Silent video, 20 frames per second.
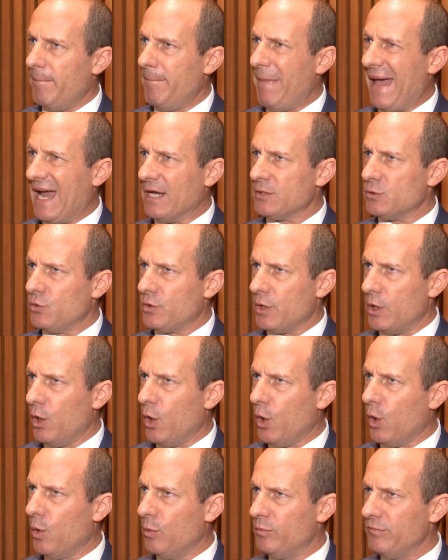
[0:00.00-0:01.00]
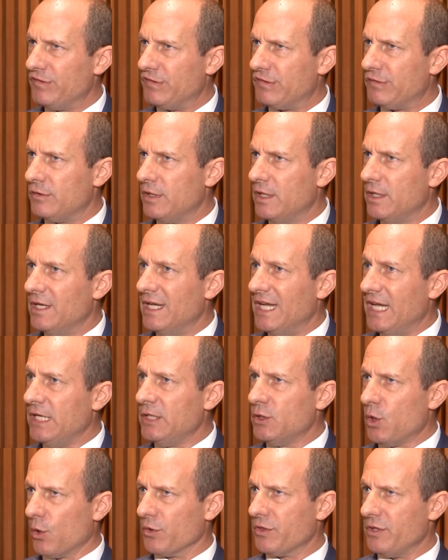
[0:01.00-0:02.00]
back to their homes in
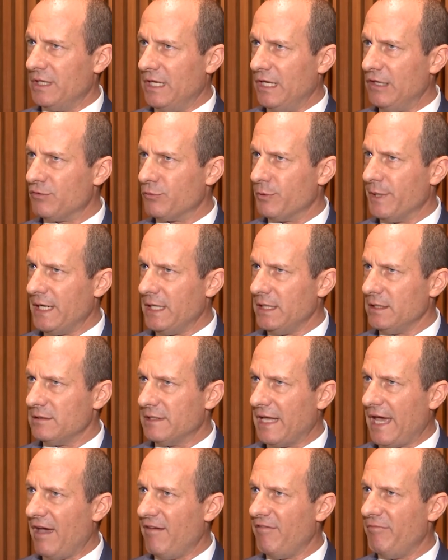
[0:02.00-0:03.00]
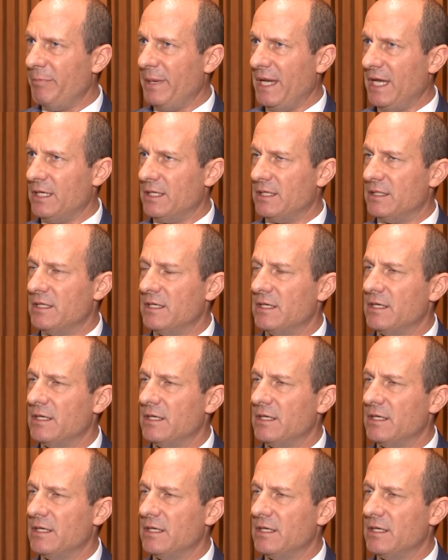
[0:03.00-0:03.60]
northern Israel. They have been